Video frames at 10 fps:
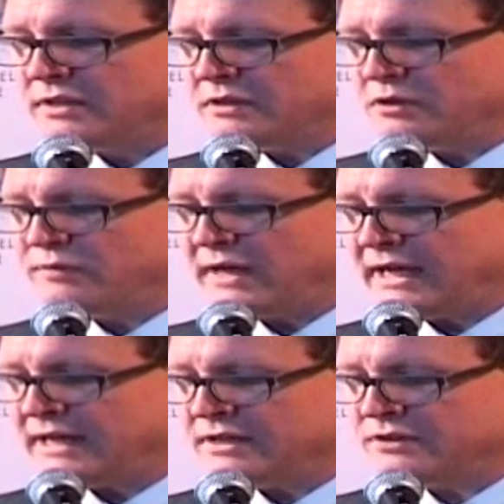you've
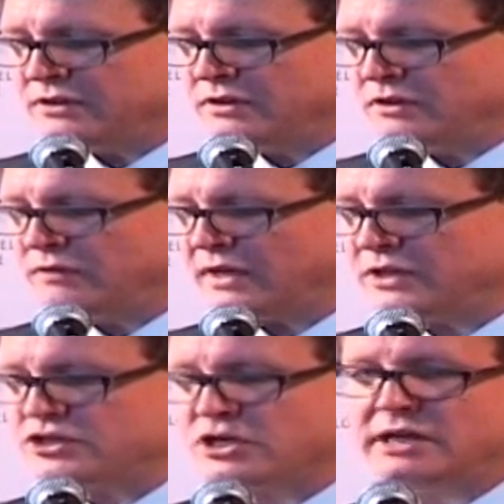had
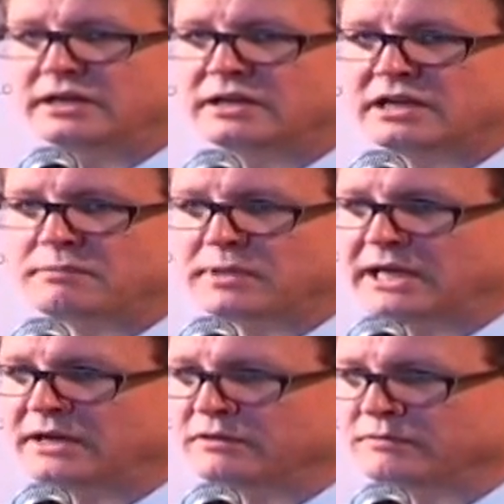China coming
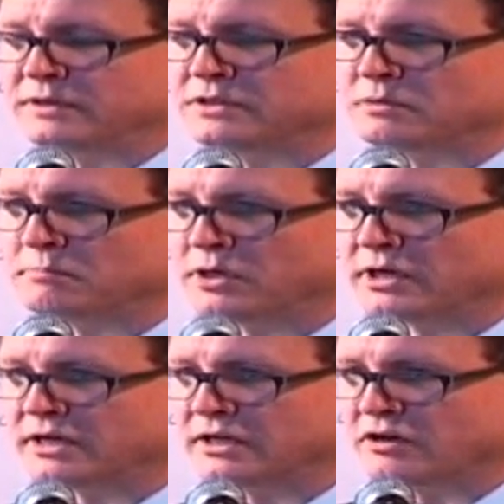out into a
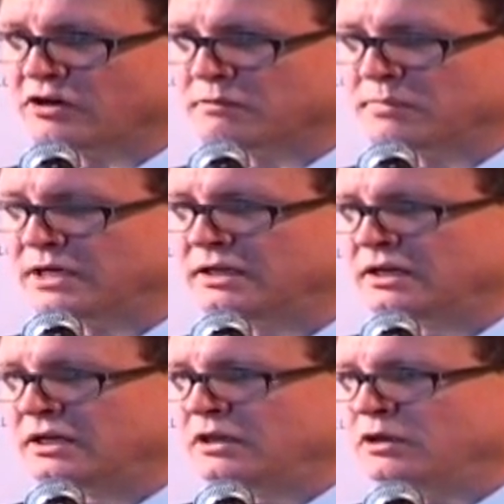market economy,
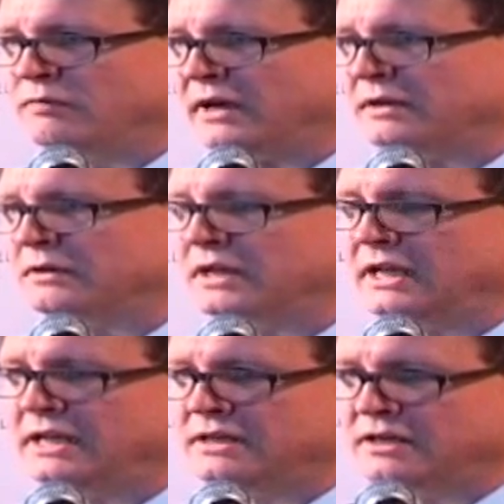you've had
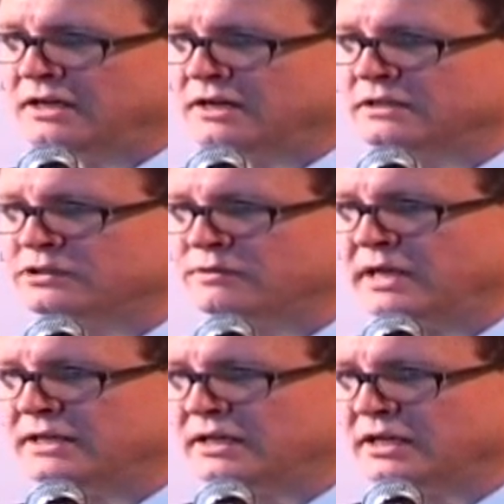India sort of
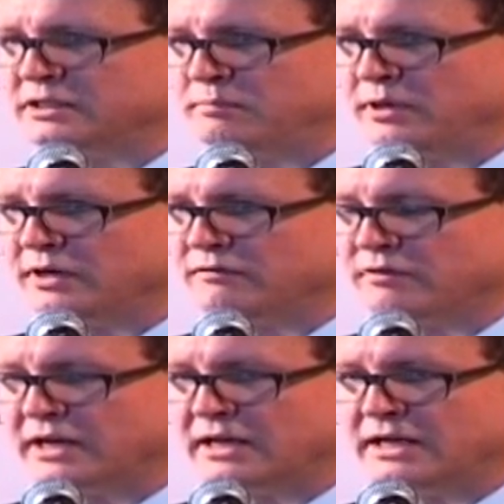ending its period of
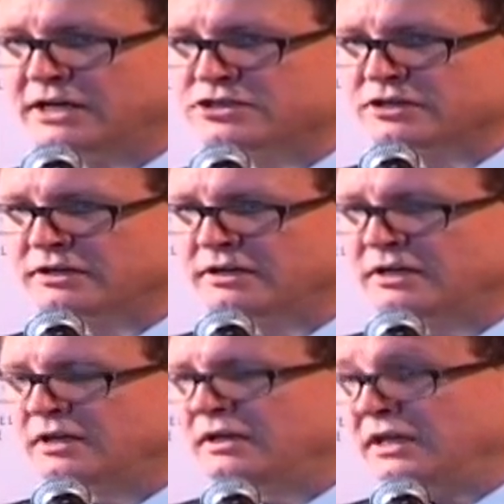regulation,
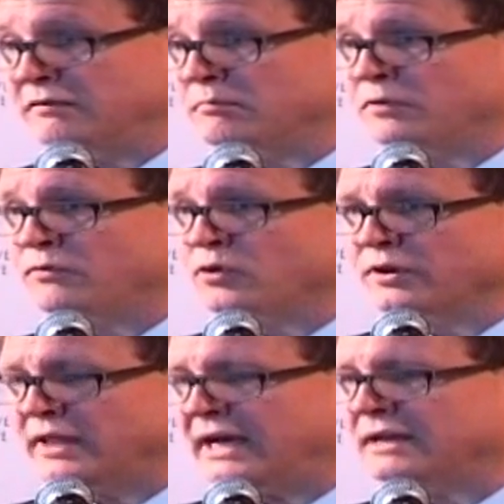even
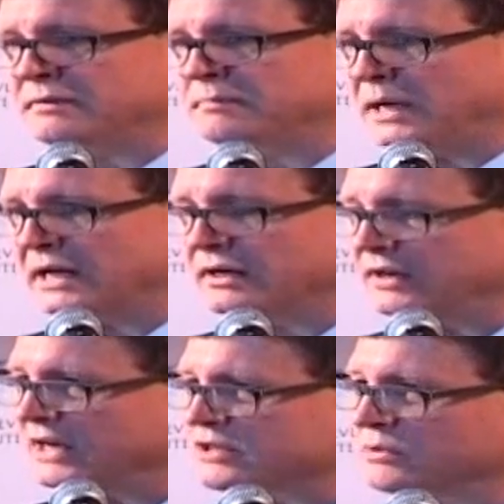before that
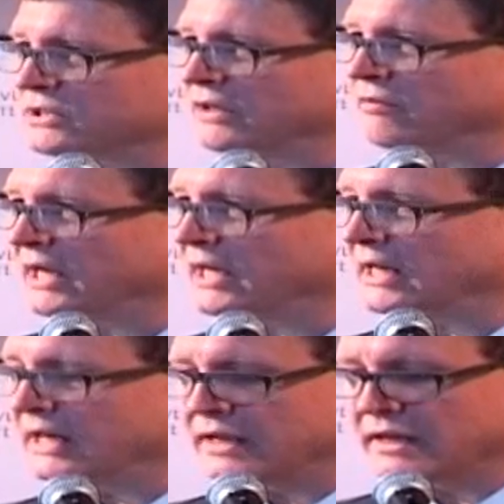Bangladesh was
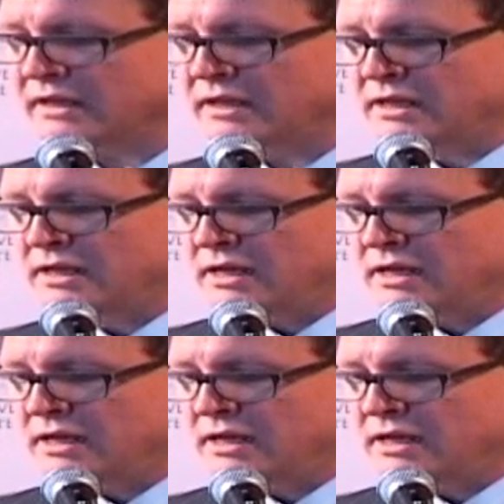deregulating.